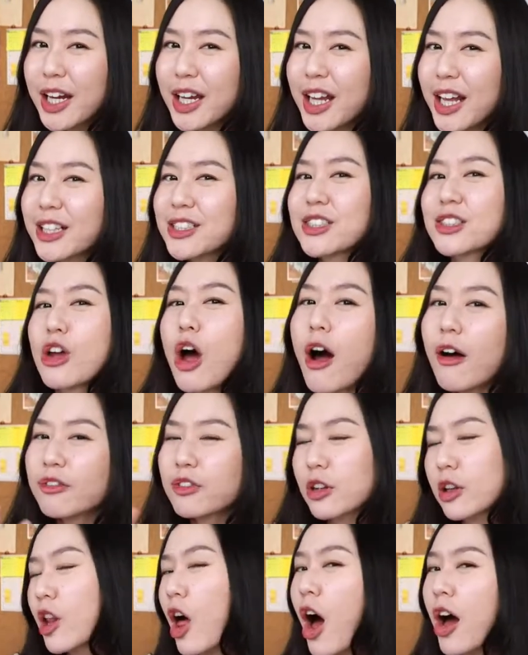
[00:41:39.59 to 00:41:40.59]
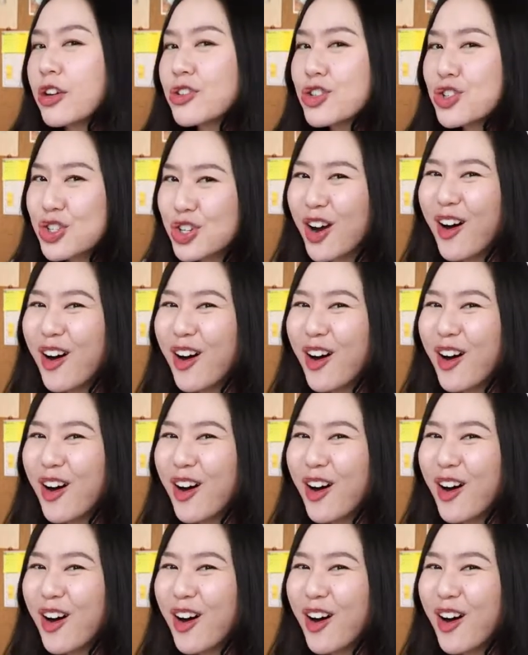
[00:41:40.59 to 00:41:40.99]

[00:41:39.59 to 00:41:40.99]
of like soft launch